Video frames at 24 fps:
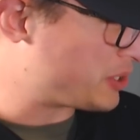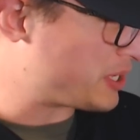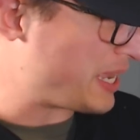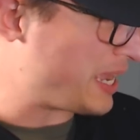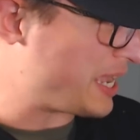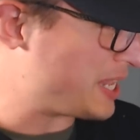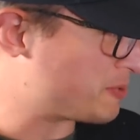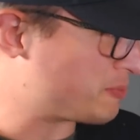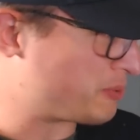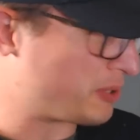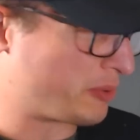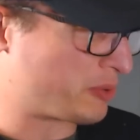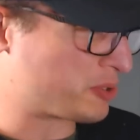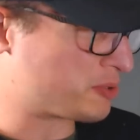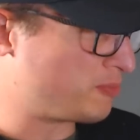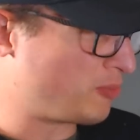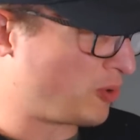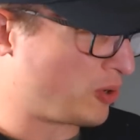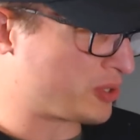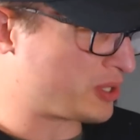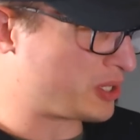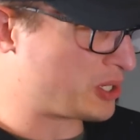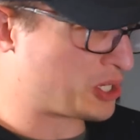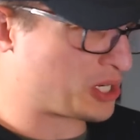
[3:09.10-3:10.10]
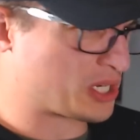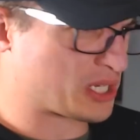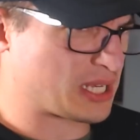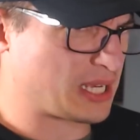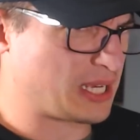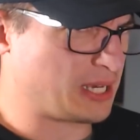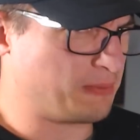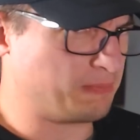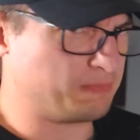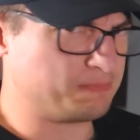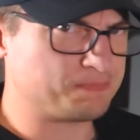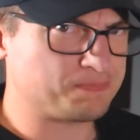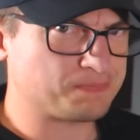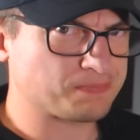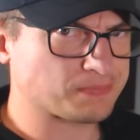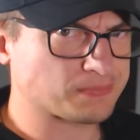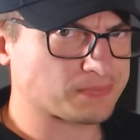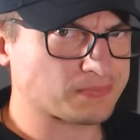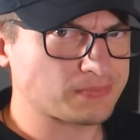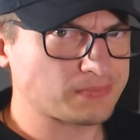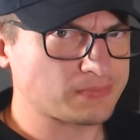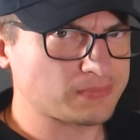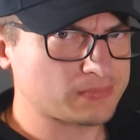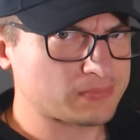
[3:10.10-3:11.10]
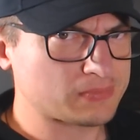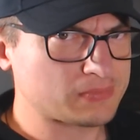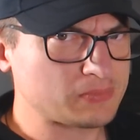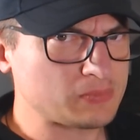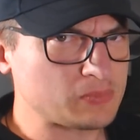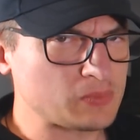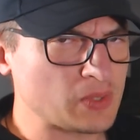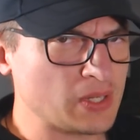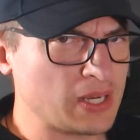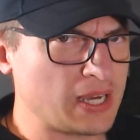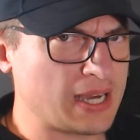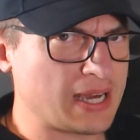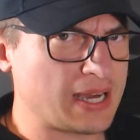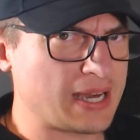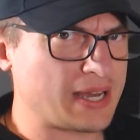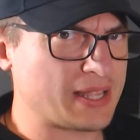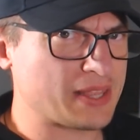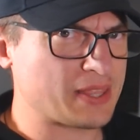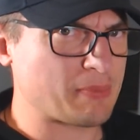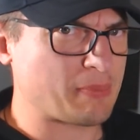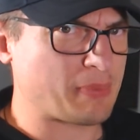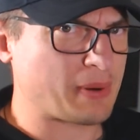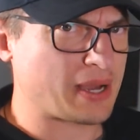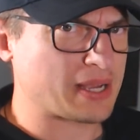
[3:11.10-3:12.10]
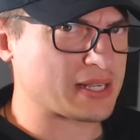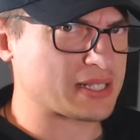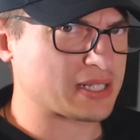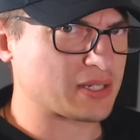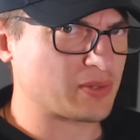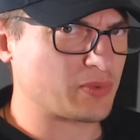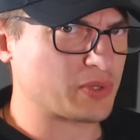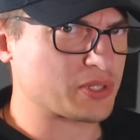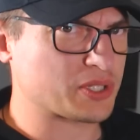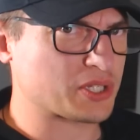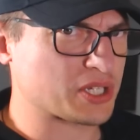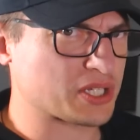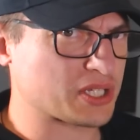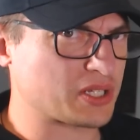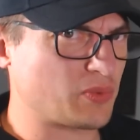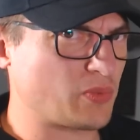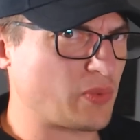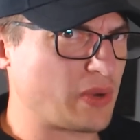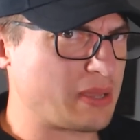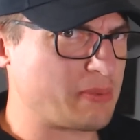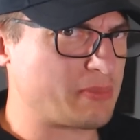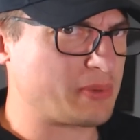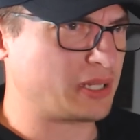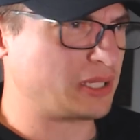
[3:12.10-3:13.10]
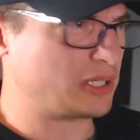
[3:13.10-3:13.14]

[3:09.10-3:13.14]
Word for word: hands, but it was more than just him. Uh, the passing was just a wee bit